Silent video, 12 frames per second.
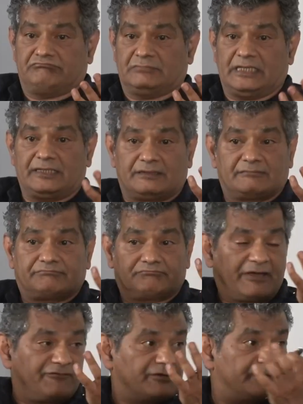like
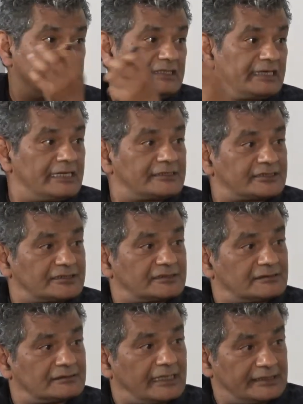everybody else?
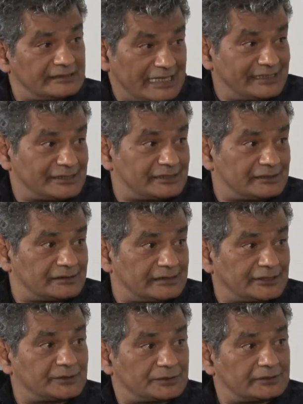I think that's
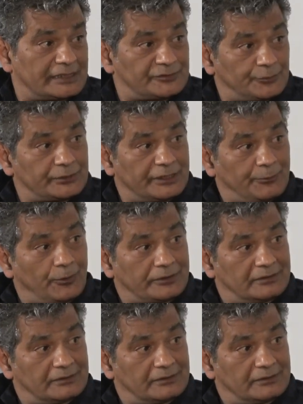what they want.